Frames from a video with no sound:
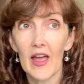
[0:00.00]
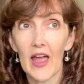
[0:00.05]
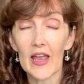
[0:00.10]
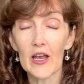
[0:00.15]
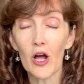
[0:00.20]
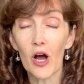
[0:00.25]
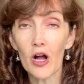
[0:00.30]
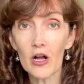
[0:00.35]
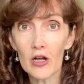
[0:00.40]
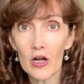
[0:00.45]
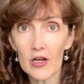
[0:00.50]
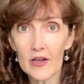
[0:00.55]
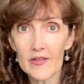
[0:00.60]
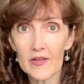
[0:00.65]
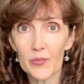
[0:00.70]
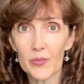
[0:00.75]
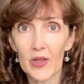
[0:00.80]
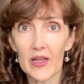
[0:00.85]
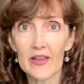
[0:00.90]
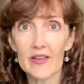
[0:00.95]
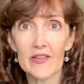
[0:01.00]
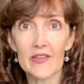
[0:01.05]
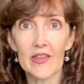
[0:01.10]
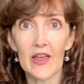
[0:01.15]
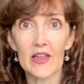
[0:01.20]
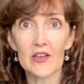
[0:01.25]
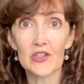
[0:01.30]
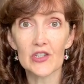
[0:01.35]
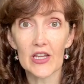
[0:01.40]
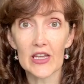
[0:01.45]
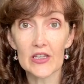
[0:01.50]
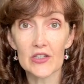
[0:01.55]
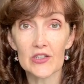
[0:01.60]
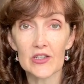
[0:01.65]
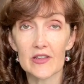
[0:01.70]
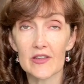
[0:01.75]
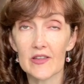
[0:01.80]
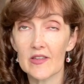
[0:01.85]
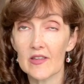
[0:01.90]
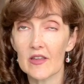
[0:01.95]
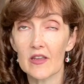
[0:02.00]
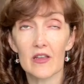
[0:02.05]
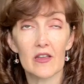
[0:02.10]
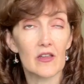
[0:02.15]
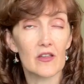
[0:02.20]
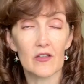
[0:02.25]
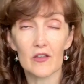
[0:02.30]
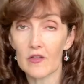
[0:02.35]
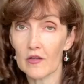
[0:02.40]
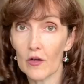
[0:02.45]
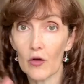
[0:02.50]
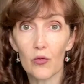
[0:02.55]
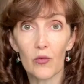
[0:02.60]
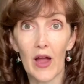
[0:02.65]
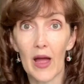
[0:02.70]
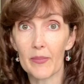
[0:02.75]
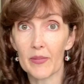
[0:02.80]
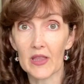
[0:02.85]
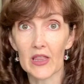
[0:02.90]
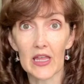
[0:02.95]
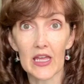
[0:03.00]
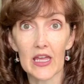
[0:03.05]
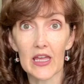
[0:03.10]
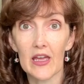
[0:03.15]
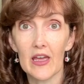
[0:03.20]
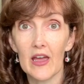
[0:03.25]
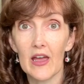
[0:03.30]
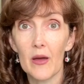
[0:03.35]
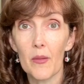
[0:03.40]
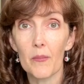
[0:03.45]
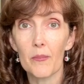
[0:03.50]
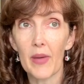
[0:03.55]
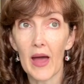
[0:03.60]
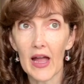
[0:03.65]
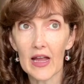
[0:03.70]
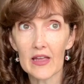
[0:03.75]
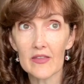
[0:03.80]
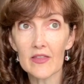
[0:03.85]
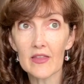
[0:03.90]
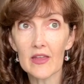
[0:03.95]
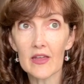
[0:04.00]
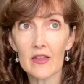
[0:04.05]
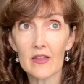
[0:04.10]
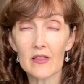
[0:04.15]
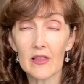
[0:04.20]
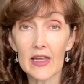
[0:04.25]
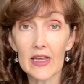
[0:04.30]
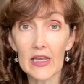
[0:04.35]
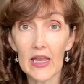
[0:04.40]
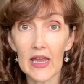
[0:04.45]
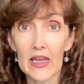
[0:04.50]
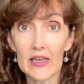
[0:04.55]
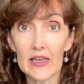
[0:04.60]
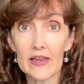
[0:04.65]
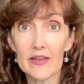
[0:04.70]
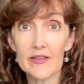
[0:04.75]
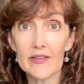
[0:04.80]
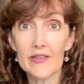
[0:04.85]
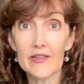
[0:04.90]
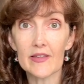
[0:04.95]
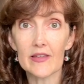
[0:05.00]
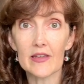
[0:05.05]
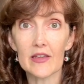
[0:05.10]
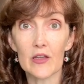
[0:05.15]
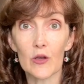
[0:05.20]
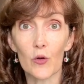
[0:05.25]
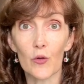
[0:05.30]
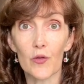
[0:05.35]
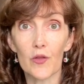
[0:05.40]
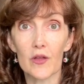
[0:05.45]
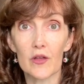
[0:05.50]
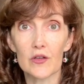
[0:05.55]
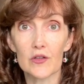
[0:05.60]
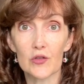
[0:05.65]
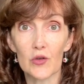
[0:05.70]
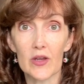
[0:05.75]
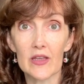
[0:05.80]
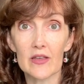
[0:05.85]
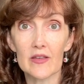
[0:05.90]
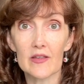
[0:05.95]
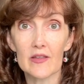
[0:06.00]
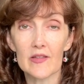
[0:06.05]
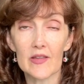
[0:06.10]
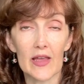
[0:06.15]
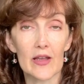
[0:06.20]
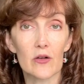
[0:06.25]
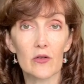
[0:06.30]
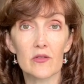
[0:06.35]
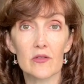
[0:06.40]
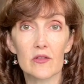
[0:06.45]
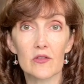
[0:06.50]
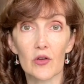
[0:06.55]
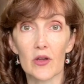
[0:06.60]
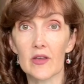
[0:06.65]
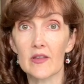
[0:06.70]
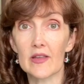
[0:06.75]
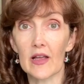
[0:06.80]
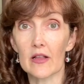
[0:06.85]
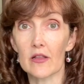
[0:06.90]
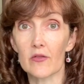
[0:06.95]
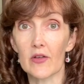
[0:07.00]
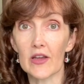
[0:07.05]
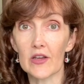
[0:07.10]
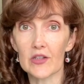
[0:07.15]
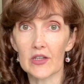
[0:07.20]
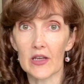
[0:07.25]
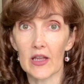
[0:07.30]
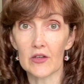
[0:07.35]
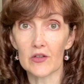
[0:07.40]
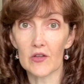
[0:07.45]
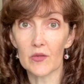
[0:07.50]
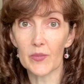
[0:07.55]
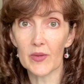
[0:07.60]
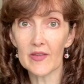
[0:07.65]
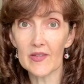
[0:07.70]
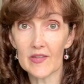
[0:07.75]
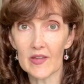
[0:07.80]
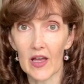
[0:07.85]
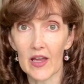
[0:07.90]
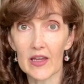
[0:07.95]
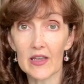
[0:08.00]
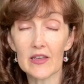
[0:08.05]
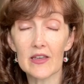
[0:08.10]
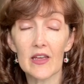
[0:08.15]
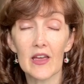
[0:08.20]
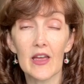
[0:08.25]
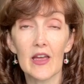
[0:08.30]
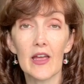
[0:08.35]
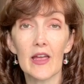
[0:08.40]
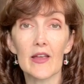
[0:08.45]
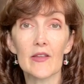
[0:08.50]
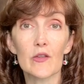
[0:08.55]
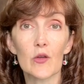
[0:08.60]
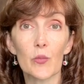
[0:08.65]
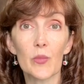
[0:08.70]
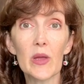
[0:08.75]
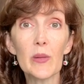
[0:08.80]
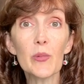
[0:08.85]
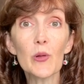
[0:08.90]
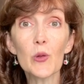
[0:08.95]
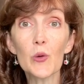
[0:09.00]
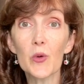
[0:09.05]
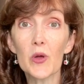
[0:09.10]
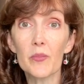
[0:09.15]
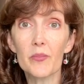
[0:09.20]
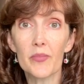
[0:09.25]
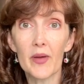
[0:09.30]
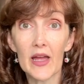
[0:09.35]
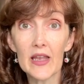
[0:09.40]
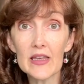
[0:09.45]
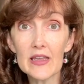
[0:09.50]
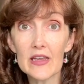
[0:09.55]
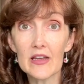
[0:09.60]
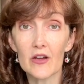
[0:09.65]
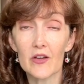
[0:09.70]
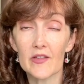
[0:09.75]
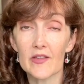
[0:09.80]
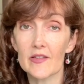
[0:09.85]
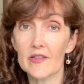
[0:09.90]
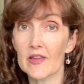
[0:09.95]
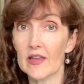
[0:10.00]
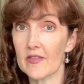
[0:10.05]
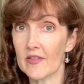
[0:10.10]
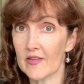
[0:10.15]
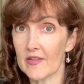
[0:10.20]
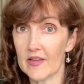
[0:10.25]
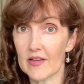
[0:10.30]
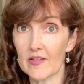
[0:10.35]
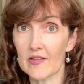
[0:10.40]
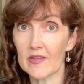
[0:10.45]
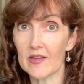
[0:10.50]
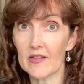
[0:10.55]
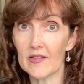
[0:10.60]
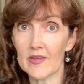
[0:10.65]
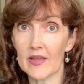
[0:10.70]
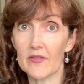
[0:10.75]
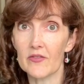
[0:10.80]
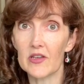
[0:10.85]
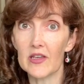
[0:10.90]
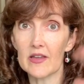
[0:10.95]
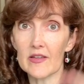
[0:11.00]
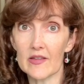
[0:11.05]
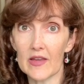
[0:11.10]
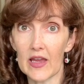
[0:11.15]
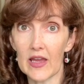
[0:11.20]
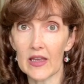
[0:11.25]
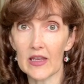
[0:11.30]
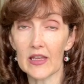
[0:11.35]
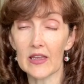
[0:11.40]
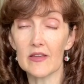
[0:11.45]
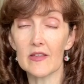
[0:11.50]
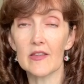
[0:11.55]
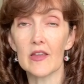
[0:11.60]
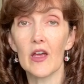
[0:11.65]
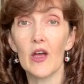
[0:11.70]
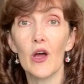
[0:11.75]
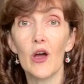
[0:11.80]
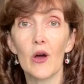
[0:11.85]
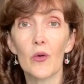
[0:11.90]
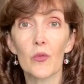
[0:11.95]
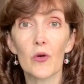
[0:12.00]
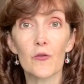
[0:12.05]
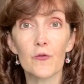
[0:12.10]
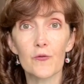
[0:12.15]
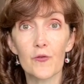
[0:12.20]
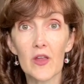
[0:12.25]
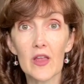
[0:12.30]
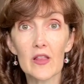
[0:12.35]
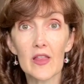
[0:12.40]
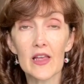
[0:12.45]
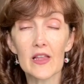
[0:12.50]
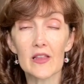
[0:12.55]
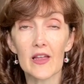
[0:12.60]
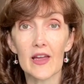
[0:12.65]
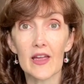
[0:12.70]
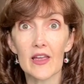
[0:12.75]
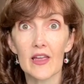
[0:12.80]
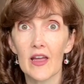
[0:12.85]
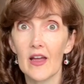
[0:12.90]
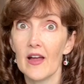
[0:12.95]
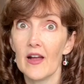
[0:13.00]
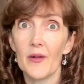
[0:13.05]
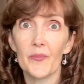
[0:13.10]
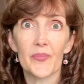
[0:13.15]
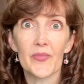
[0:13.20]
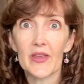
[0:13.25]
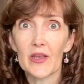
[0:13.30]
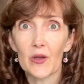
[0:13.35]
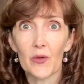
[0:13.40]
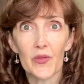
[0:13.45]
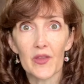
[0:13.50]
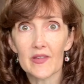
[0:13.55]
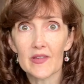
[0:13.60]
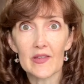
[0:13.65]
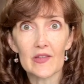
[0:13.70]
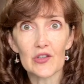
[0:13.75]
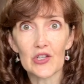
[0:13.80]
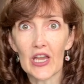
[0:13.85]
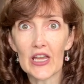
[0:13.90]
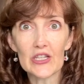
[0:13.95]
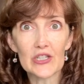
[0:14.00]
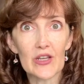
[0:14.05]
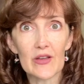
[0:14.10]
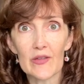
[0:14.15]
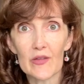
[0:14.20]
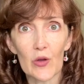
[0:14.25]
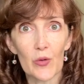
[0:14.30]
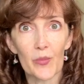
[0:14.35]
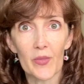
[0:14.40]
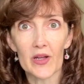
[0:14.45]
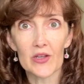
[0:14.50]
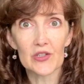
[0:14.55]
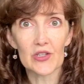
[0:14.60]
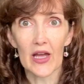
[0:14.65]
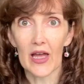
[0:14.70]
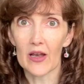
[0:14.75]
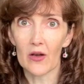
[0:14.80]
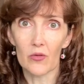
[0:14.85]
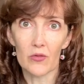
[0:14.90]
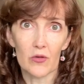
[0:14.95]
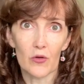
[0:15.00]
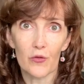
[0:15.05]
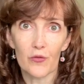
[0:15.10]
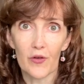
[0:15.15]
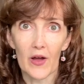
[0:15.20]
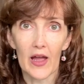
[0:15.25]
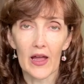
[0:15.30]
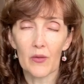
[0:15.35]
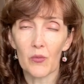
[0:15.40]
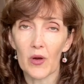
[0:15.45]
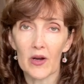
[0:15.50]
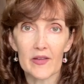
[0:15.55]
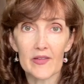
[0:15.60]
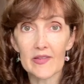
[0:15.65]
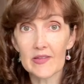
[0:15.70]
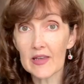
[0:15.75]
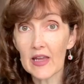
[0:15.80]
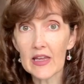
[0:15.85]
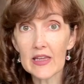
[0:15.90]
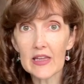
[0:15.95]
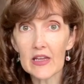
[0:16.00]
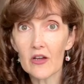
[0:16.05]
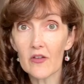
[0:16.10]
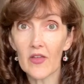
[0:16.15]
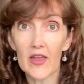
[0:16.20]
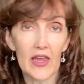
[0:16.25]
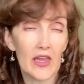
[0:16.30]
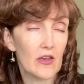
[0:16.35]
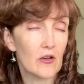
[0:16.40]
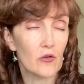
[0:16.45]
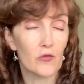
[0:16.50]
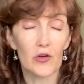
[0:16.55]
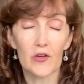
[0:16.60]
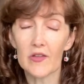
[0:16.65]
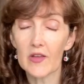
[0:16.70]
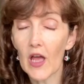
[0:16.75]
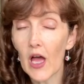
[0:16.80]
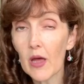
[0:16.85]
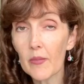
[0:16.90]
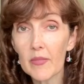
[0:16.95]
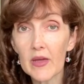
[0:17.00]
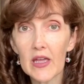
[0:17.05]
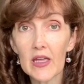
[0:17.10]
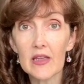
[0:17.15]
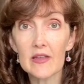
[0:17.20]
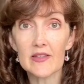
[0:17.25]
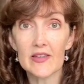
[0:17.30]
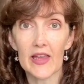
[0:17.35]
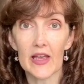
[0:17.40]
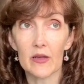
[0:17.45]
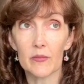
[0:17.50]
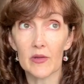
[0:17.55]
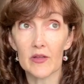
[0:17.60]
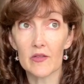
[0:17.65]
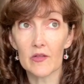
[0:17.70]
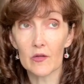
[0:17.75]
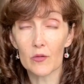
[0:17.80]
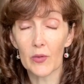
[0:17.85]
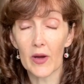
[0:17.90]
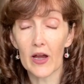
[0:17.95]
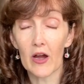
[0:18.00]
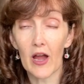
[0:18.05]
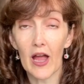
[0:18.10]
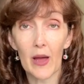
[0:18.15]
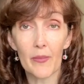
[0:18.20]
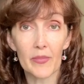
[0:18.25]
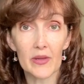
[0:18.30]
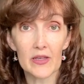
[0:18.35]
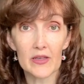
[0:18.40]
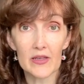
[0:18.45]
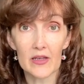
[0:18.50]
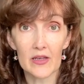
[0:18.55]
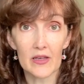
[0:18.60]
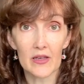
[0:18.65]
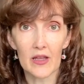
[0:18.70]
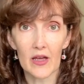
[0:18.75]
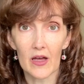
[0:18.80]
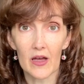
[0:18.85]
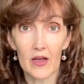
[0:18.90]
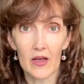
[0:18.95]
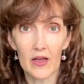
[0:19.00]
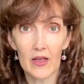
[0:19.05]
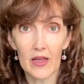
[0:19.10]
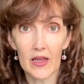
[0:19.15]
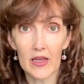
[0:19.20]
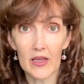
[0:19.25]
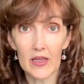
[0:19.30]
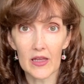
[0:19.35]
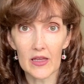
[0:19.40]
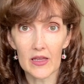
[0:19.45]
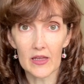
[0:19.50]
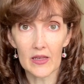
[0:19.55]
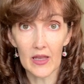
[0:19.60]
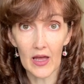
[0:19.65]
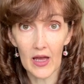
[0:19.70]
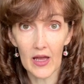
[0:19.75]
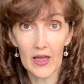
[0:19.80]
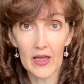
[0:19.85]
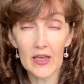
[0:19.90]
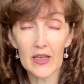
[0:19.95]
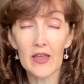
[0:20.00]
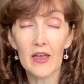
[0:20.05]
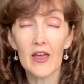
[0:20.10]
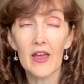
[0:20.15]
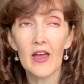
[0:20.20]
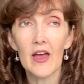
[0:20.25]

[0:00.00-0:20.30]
And Hong Kong is a place that changes so rapidly. Back in the late 80s, you know, the Sino-Joint Declaration had just been signed. And so people who had been here since like the 60s, 70s, 80s were feeling like, you know, this is changing so much. I don't know if I want to stay here. The handover is coming. Tiananmen Square happened in 89.